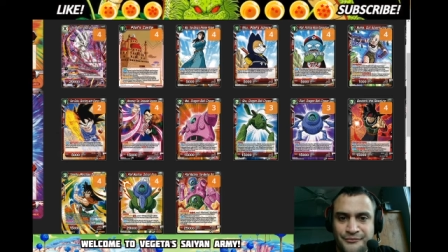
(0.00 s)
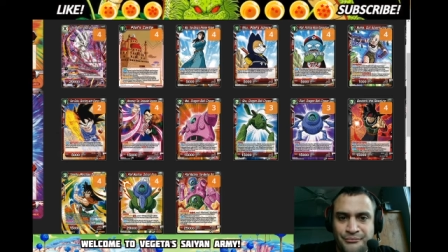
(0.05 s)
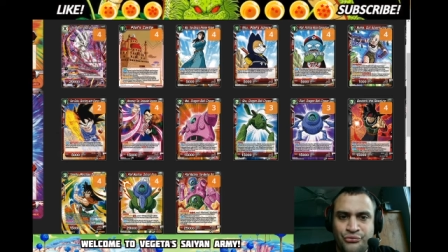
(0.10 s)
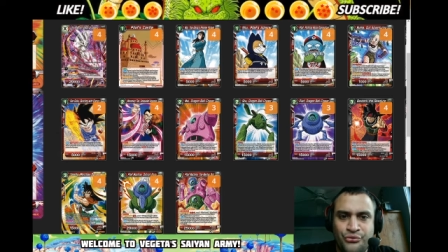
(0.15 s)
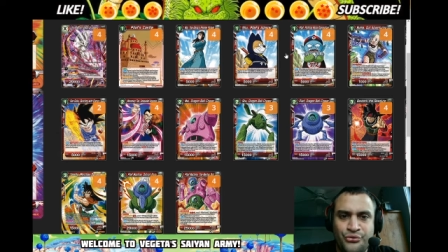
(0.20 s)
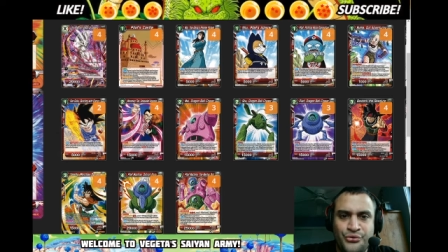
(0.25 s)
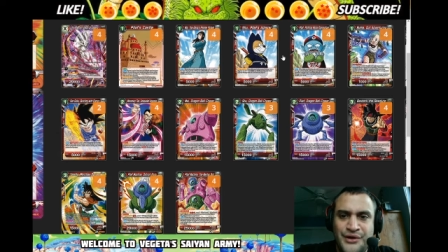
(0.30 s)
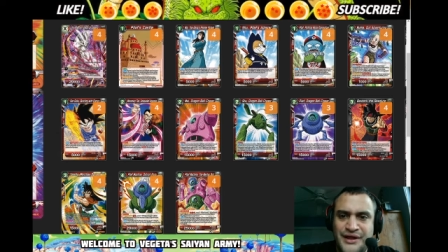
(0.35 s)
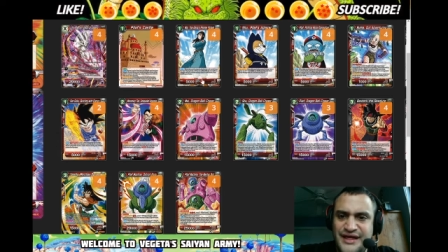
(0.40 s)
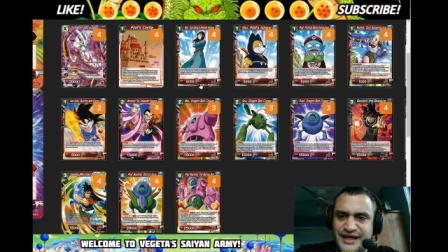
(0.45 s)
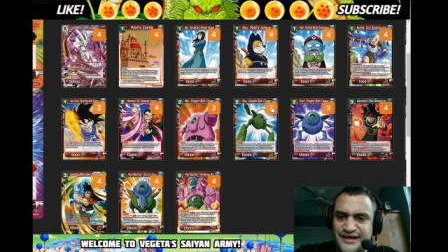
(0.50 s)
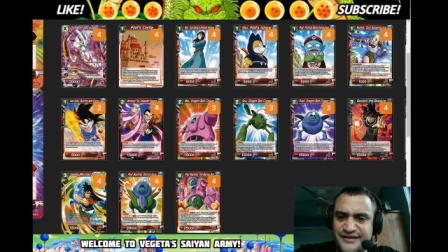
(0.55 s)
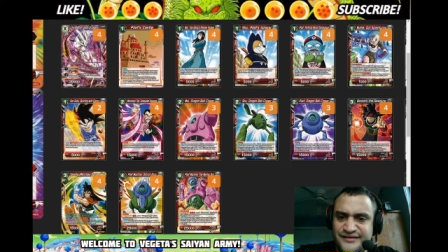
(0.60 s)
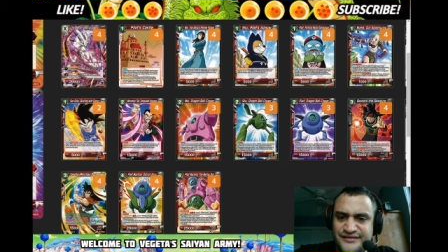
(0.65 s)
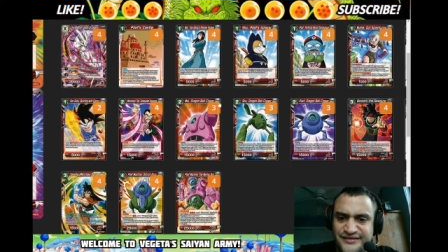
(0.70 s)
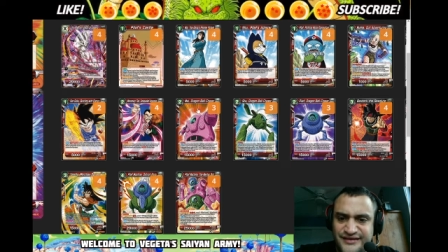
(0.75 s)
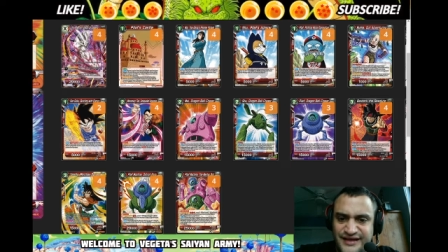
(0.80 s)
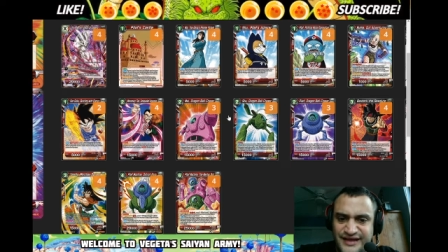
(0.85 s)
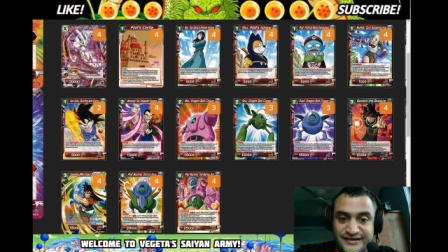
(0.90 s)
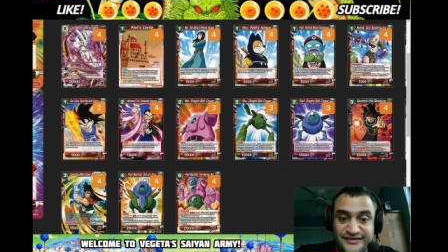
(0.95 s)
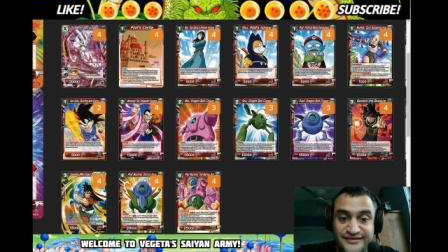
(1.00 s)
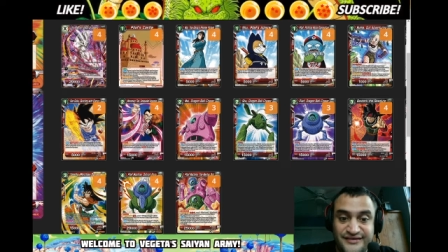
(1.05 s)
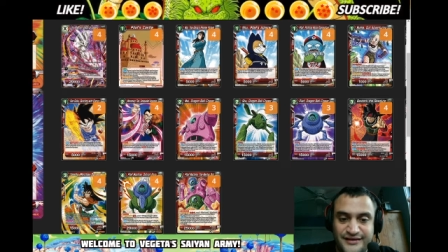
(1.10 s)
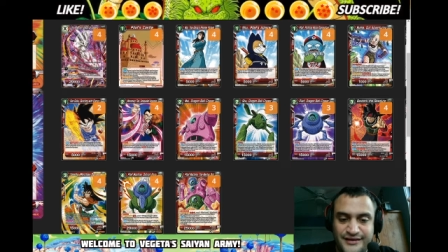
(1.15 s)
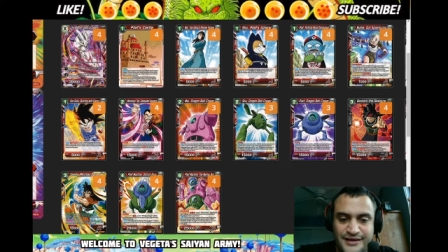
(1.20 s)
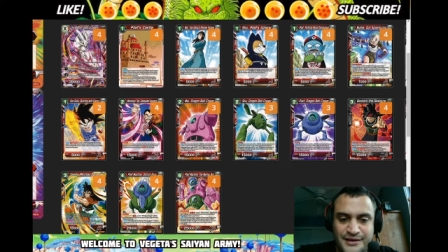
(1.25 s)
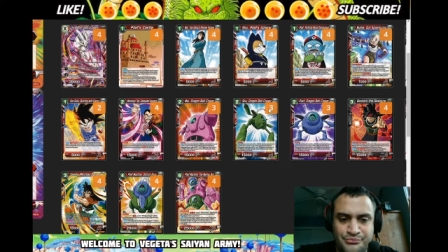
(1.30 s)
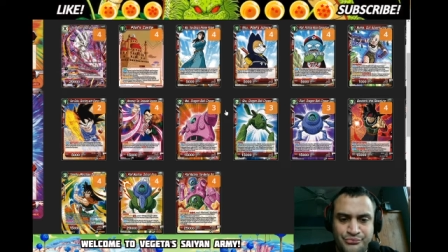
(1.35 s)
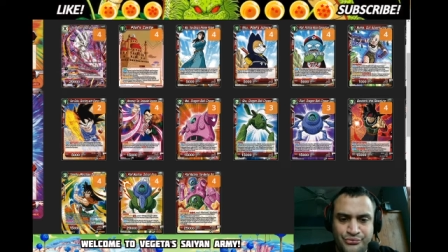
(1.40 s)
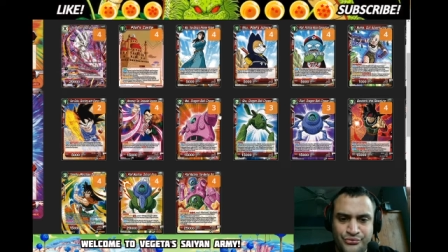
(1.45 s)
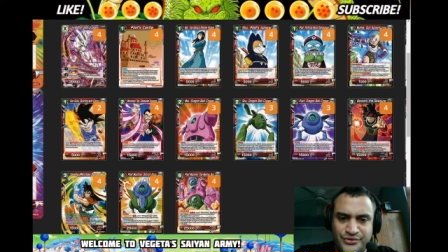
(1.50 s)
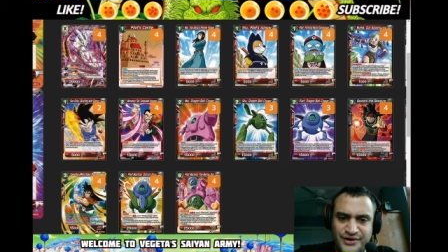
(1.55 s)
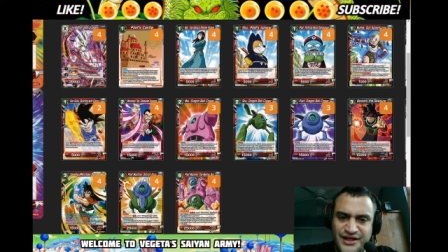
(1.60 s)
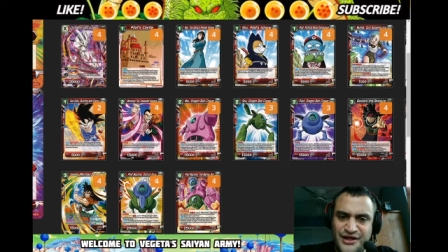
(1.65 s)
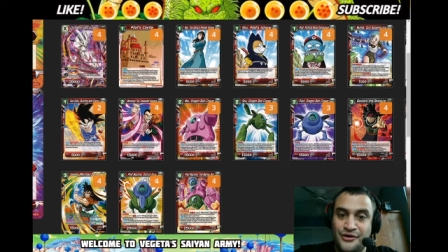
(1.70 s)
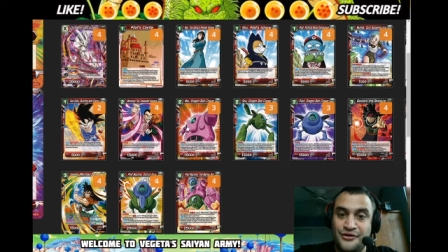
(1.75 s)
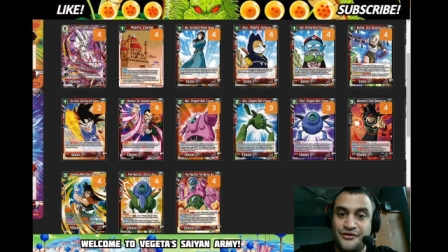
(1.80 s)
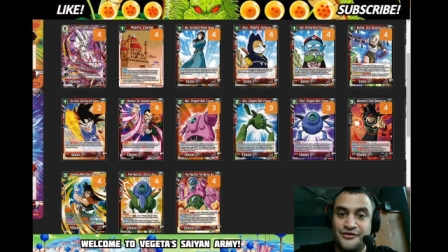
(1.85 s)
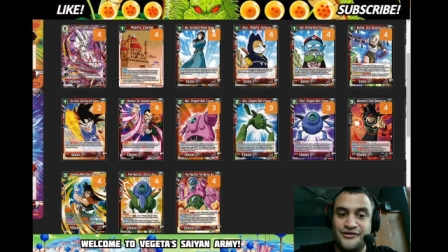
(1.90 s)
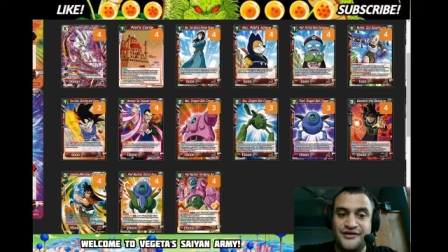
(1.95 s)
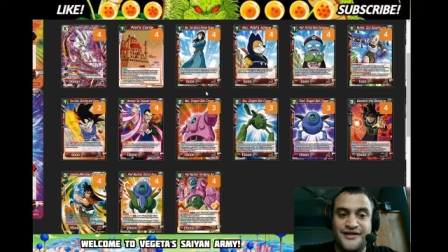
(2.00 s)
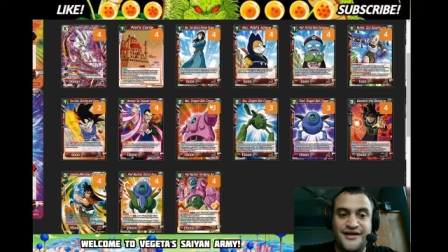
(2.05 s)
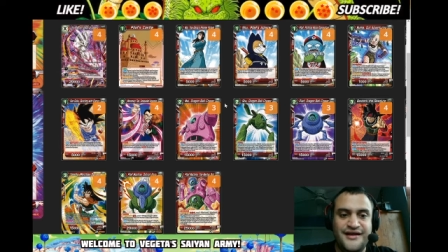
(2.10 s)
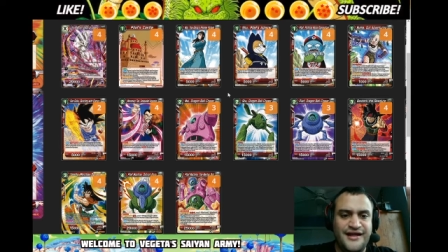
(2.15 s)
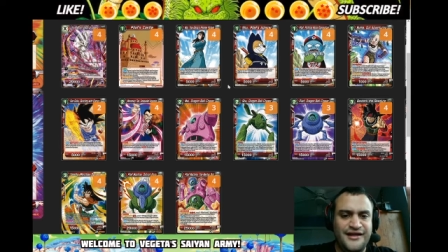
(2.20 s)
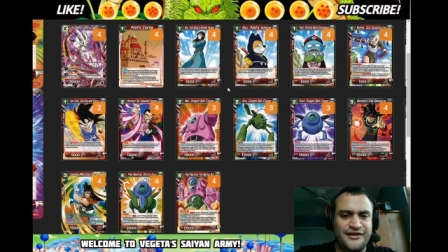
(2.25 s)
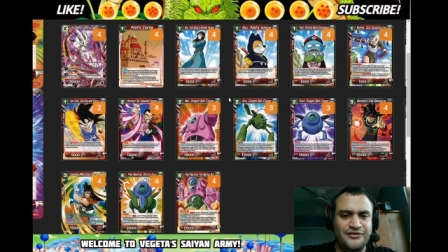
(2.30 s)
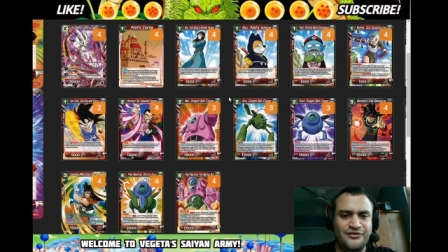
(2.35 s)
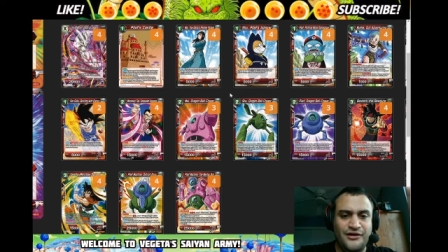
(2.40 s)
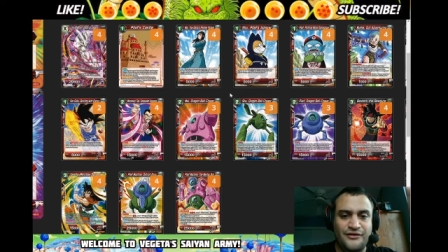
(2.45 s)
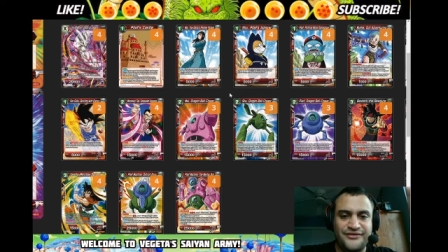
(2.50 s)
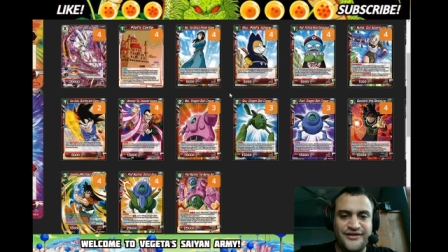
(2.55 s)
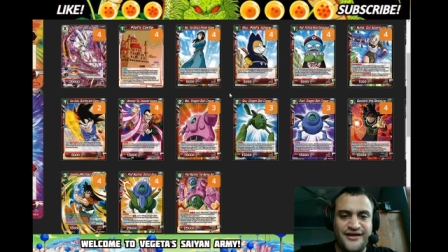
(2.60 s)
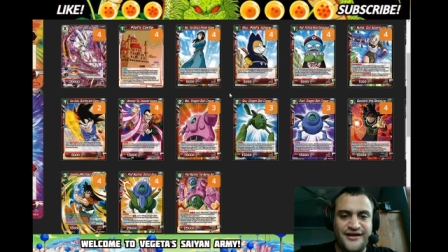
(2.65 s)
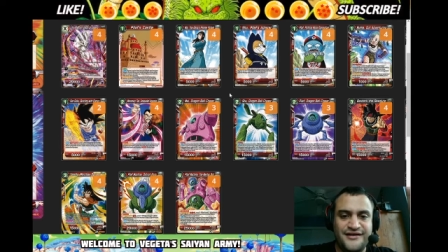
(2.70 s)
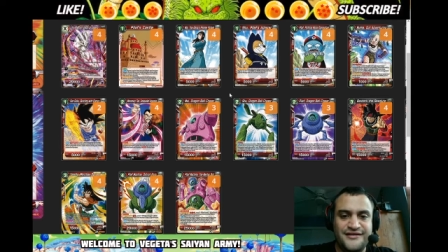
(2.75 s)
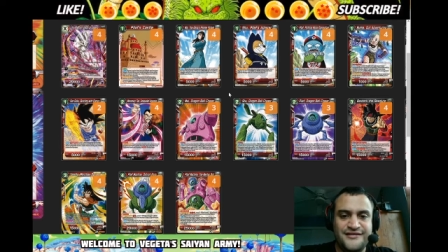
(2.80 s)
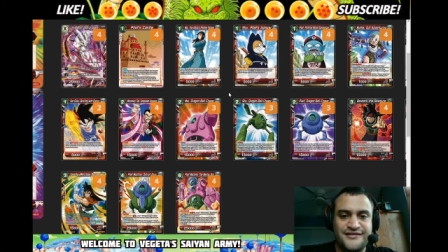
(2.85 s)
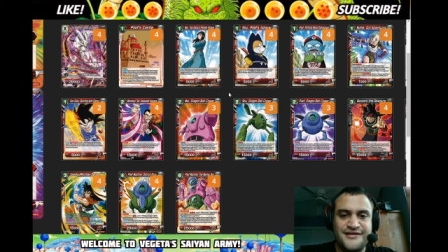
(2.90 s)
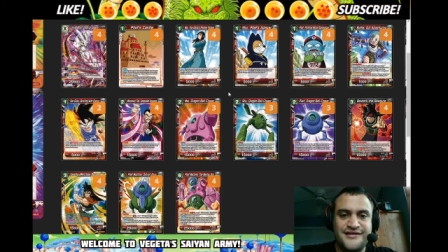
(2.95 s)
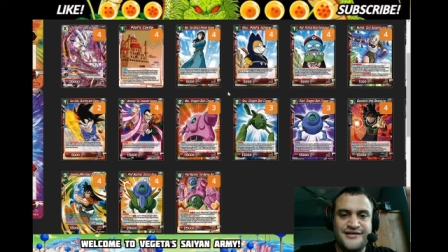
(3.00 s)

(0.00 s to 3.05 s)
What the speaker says: pretty easily, pretty early, and I love that.